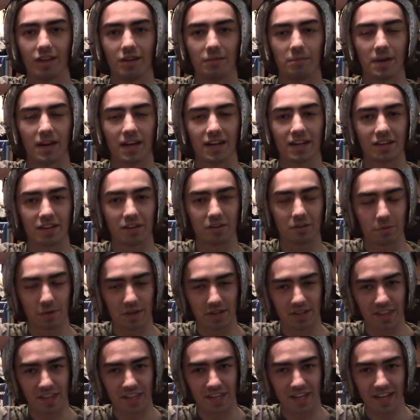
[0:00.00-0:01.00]
But I can tell you
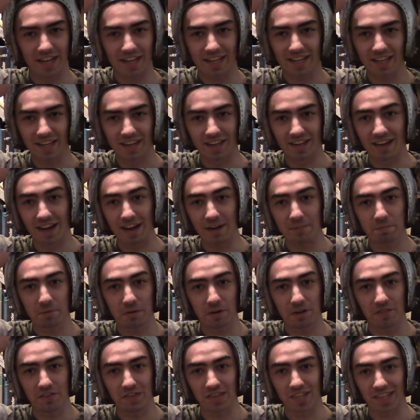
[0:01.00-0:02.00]
one thing, I cannot
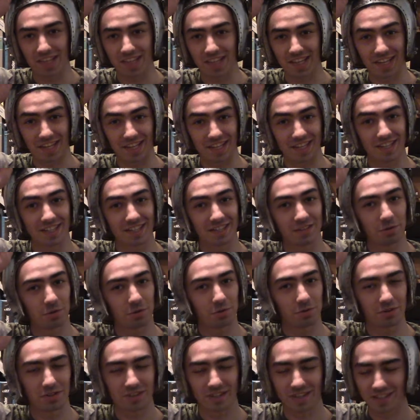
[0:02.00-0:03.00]
breathe in this thing.
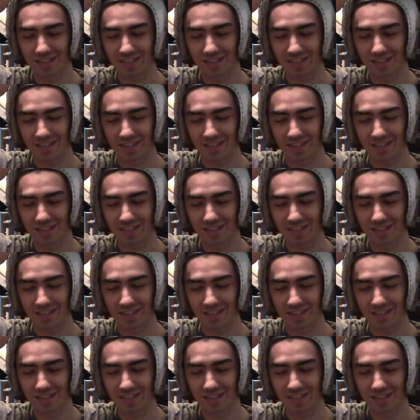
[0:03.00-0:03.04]
Whew.